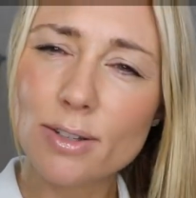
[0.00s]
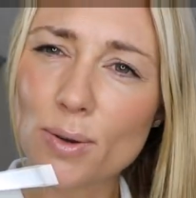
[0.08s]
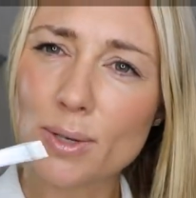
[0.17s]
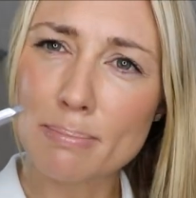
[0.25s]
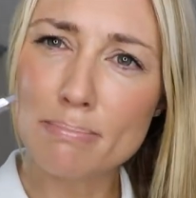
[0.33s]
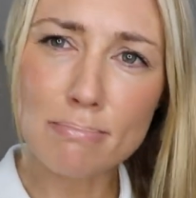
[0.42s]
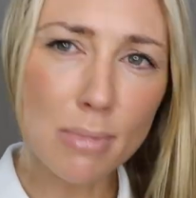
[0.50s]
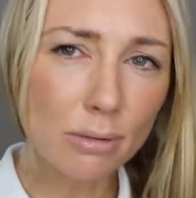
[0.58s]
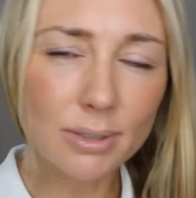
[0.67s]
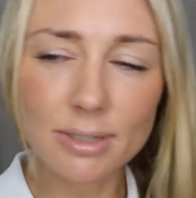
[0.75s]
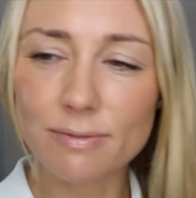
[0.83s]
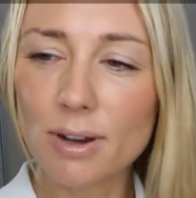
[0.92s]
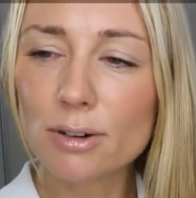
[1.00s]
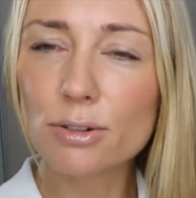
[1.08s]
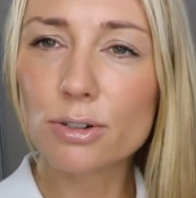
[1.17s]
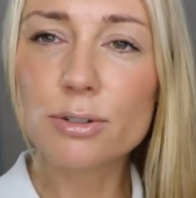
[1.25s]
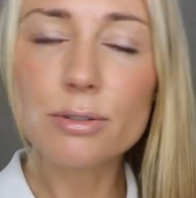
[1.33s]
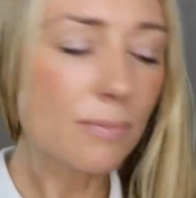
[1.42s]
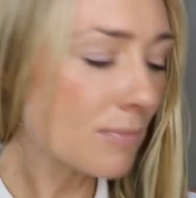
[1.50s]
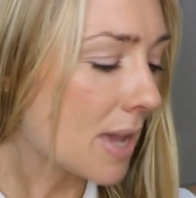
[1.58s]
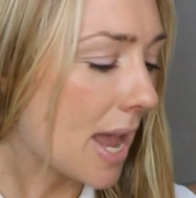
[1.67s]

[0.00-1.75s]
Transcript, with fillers: So it's multifunctional